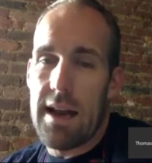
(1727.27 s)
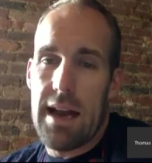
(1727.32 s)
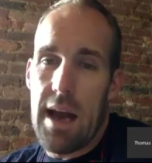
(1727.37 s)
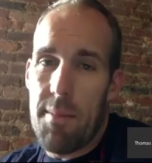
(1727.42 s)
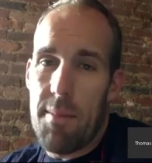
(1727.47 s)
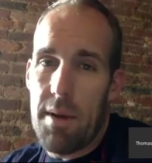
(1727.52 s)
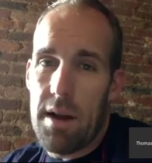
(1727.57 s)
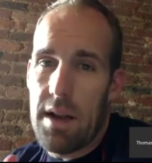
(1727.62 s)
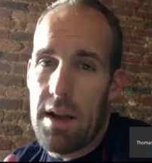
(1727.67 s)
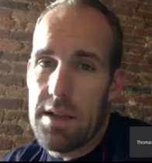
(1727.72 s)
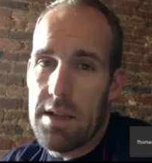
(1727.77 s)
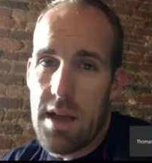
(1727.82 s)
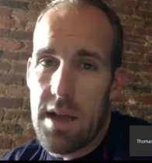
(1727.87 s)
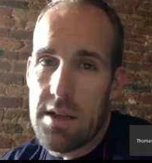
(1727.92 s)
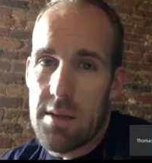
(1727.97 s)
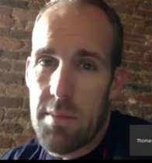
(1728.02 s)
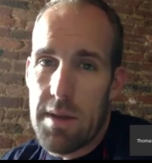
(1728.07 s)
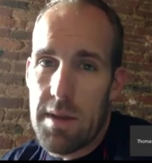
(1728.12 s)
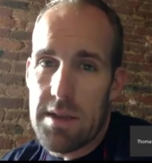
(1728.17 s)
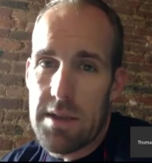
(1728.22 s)

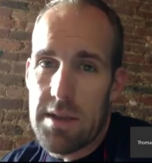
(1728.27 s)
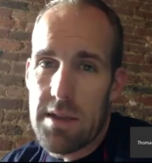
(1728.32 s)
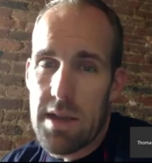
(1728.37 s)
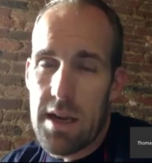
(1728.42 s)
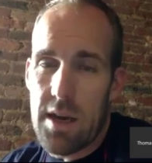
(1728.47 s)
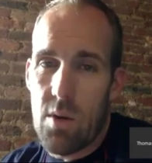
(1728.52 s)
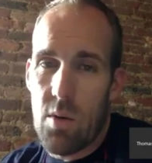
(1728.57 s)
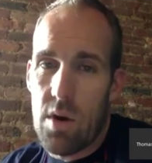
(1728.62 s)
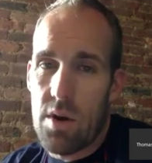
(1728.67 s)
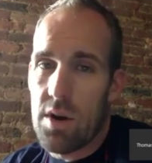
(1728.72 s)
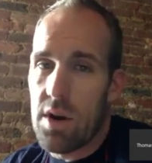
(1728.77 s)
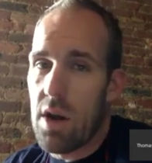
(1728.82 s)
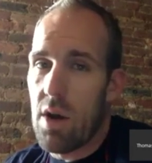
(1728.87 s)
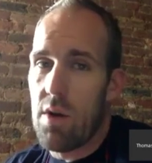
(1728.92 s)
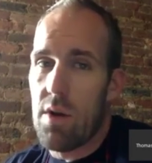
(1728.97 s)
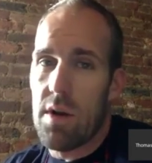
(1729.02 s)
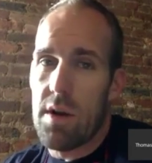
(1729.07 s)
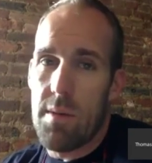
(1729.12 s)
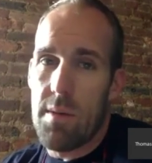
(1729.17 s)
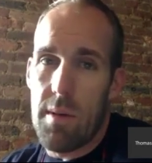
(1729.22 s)
Economically, it's not the best thing in the
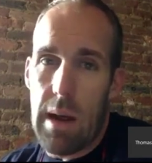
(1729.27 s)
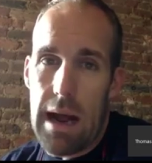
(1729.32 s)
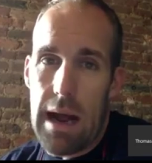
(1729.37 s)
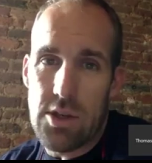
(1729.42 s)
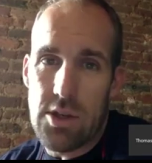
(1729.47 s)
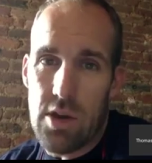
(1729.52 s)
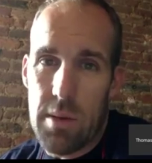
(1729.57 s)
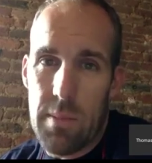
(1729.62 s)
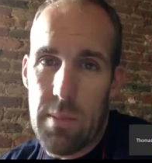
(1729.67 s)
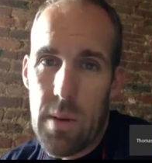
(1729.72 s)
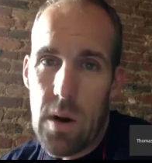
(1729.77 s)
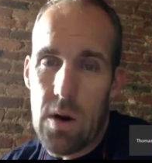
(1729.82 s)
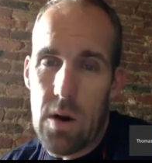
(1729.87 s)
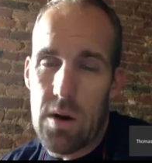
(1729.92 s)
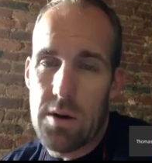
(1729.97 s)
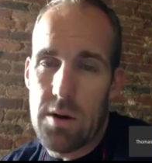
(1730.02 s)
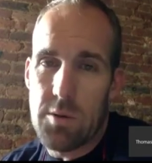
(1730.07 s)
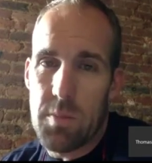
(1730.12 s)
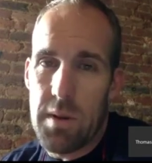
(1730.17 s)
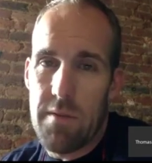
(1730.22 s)
world to go to an ice cream
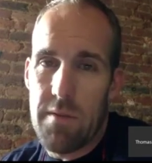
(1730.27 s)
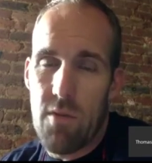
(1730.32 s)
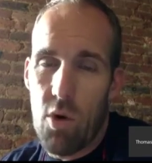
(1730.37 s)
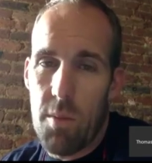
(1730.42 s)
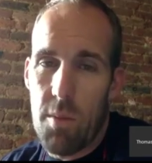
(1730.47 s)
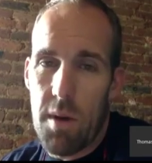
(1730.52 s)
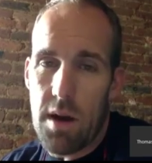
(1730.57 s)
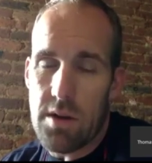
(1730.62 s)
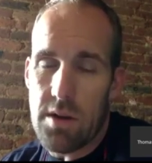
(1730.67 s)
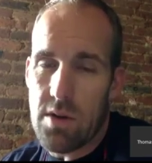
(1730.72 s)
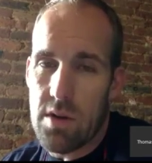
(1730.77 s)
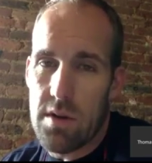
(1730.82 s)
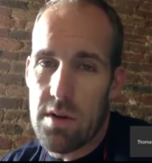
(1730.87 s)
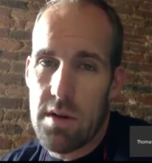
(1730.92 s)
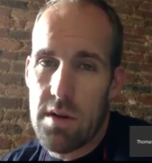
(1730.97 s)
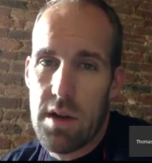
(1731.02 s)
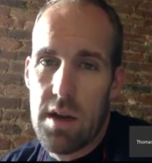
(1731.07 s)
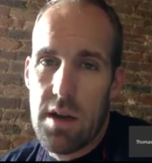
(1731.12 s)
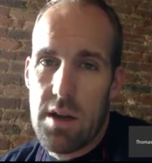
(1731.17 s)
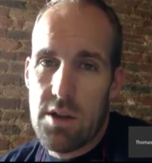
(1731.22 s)
parlor and spend
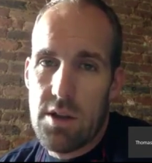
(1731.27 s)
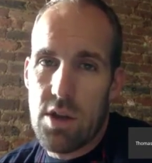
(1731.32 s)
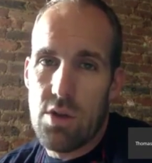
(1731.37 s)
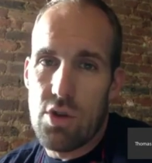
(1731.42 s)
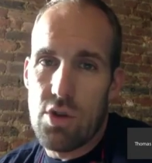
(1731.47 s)
$4 on